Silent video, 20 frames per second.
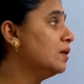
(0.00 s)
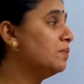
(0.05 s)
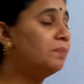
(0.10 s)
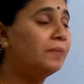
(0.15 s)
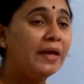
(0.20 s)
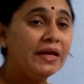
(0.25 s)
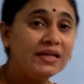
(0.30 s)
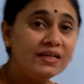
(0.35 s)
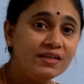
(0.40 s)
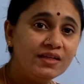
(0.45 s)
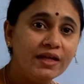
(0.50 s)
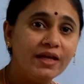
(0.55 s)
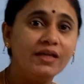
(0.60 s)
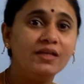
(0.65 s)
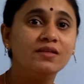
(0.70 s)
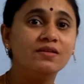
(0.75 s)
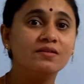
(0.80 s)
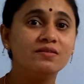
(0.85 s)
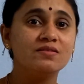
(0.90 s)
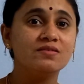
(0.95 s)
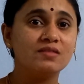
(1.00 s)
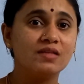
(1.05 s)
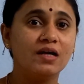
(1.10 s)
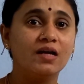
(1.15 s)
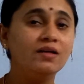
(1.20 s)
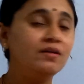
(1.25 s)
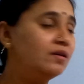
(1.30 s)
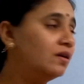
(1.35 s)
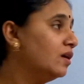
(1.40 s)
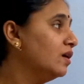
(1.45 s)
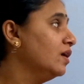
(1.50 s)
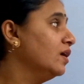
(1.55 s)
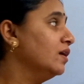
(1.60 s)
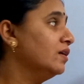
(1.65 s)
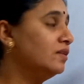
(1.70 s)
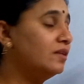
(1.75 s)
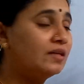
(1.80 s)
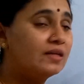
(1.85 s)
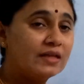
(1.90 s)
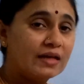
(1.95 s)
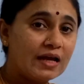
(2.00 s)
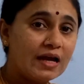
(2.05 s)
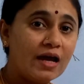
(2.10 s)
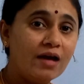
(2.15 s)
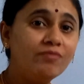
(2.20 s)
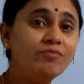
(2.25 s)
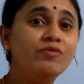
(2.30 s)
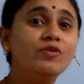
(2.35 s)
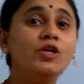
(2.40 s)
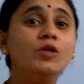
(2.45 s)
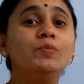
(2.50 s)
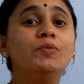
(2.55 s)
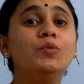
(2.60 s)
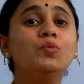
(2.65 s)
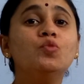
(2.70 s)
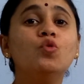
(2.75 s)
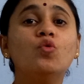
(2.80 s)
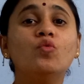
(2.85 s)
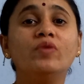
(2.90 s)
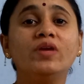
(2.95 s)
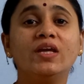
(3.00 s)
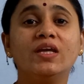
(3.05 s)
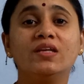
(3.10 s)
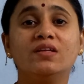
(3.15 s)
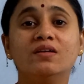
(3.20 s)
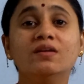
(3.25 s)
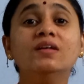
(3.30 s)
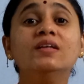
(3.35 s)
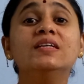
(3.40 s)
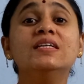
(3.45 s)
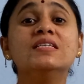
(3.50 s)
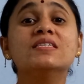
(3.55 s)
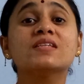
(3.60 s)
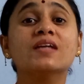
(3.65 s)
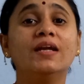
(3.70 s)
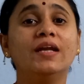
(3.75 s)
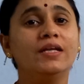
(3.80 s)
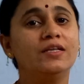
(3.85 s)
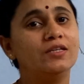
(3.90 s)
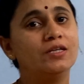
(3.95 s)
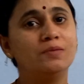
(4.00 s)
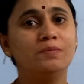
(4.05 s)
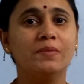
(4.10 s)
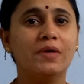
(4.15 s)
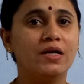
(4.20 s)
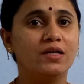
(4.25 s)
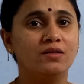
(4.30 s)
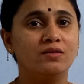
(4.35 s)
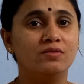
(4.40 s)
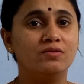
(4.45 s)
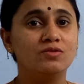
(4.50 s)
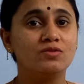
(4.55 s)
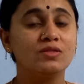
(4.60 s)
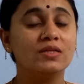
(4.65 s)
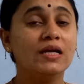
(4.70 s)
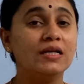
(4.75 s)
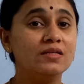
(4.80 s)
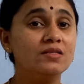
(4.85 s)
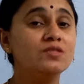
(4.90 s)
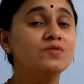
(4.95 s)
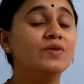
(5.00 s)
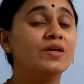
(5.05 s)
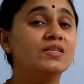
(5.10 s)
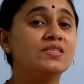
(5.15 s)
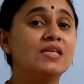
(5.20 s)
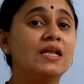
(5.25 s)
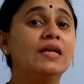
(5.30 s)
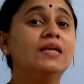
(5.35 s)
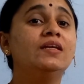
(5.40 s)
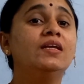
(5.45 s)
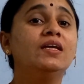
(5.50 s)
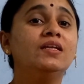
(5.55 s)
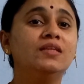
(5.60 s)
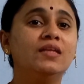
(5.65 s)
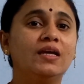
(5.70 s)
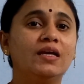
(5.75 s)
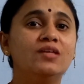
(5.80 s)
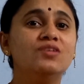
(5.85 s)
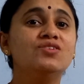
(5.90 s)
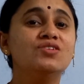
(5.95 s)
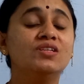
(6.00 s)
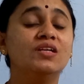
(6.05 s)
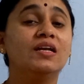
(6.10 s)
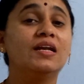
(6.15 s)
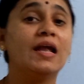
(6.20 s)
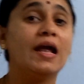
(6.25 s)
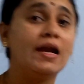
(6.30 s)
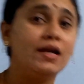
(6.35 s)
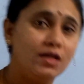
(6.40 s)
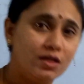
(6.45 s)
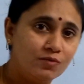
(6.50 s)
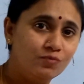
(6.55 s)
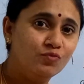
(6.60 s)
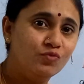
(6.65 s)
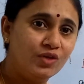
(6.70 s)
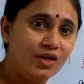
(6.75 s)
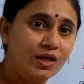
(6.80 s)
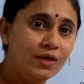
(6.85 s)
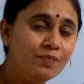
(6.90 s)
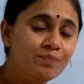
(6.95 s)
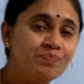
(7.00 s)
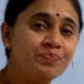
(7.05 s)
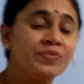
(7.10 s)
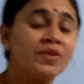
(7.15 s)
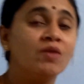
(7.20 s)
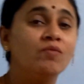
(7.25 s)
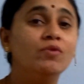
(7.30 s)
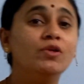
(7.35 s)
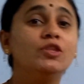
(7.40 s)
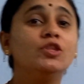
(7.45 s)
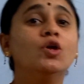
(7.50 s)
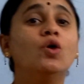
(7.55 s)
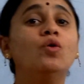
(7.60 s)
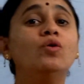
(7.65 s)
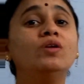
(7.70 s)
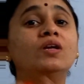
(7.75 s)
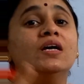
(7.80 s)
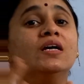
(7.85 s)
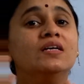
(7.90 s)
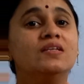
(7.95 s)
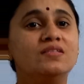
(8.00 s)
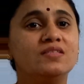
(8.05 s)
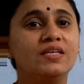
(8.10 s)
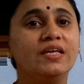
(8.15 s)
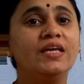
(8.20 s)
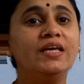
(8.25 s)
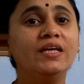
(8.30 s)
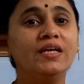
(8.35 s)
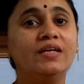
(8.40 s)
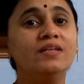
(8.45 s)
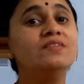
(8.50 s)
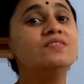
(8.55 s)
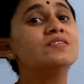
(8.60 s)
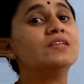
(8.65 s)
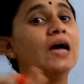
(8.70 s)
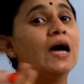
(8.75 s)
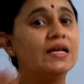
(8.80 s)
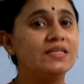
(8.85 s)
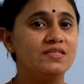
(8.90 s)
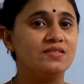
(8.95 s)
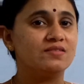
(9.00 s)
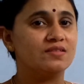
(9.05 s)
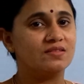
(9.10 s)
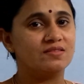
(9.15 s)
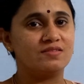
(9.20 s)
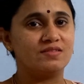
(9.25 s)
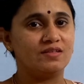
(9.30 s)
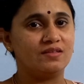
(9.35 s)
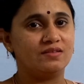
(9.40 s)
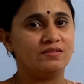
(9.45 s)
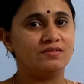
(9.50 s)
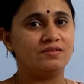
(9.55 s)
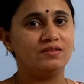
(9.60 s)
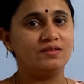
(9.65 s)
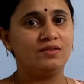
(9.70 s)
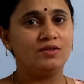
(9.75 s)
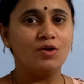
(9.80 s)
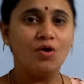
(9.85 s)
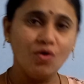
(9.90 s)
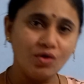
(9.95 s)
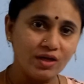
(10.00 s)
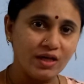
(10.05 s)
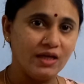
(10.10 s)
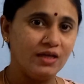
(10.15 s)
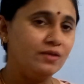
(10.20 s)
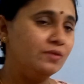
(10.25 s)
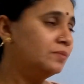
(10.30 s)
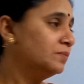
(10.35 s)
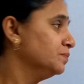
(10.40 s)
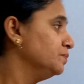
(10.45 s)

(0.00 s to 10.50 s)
maintain is that the graph will be moving in a disconnected manner. That is, we are selecting the edge in a random way without seeing its adjacency. Okay.